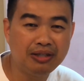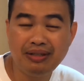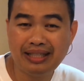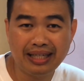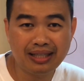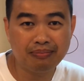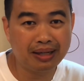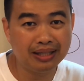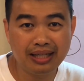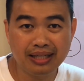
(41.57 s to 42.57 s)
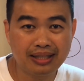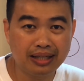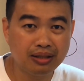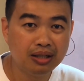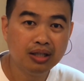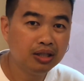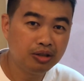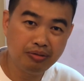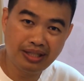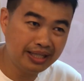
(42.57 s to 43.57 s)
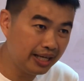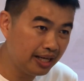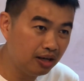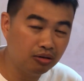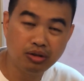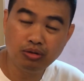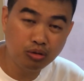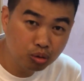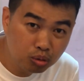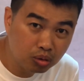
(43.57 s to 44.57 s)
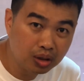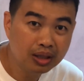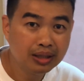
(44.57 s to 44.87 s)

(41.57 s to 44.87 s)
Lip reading: irritated by the things that you say or you do.